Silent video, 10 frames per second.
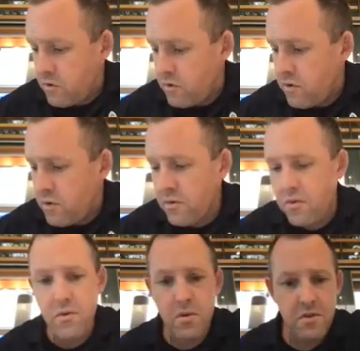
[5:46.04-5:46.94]

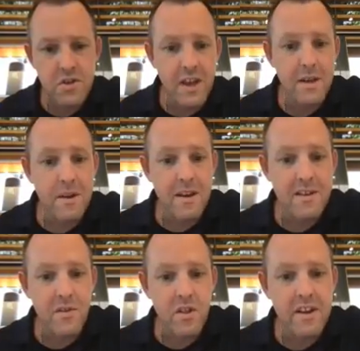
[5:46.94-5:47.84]
2 shared pairs
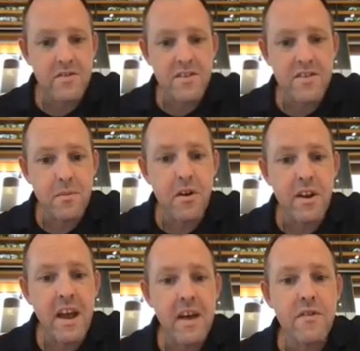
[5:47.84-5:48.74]
of electrons, so I'm going
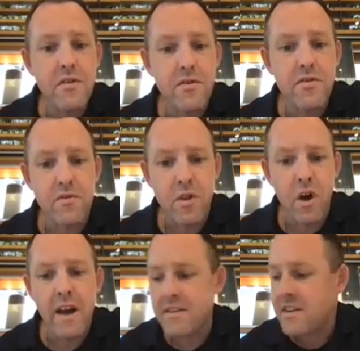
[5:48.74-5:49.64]
to have 2
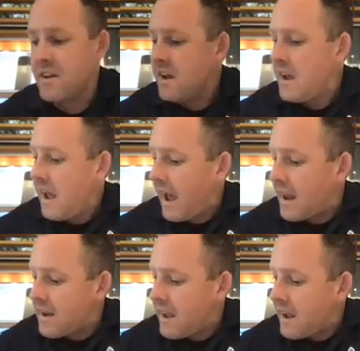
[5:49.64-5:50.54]
lines,
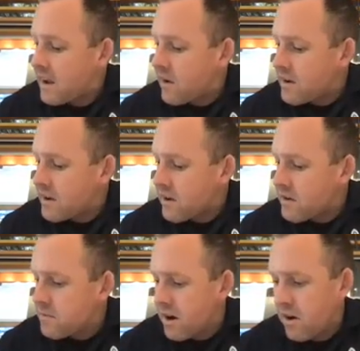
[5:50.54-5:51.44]
and they're going to go
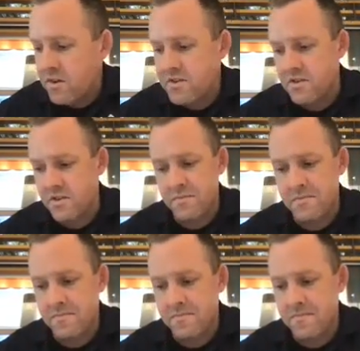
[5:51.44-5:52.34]
to my oxygen.
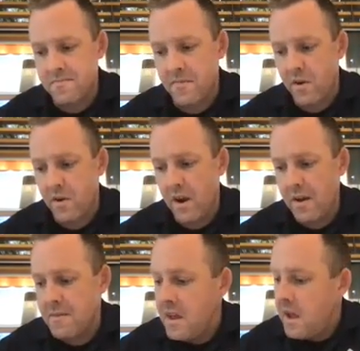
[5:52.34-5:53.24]
Alright.
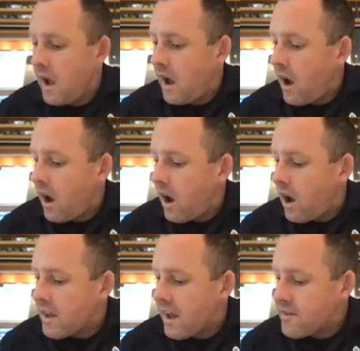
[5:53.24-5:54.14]

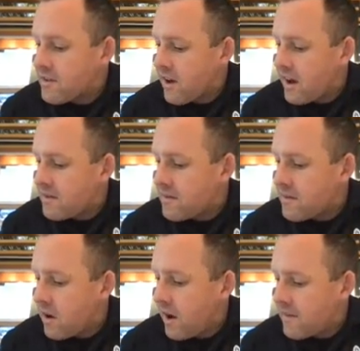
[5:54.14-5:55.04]
On the other side,
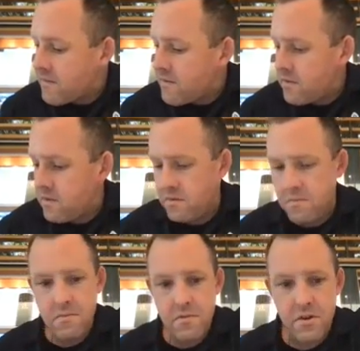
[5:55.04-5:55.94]
I'll have
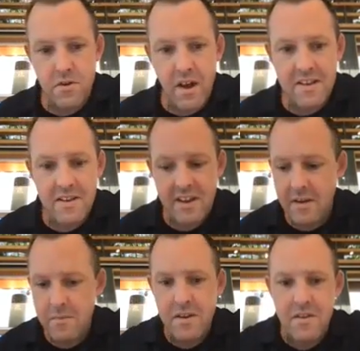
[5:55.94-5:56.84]
2 lines
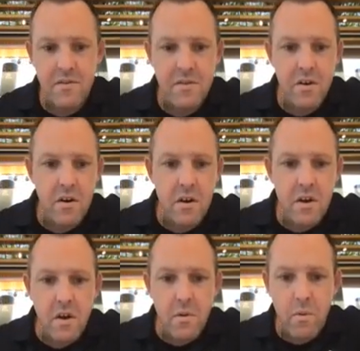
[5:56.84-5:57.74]
again because I've got
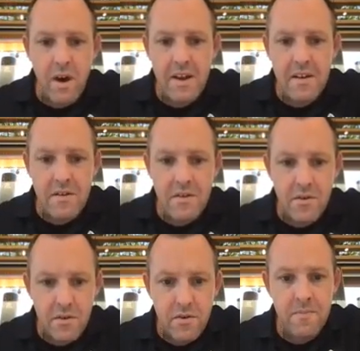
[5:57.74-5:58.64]
1,
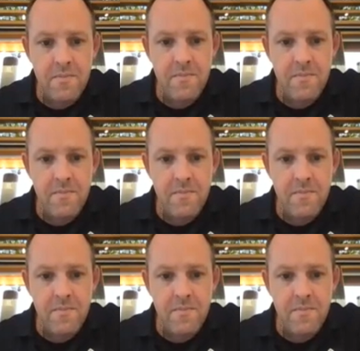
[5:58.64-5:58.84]
2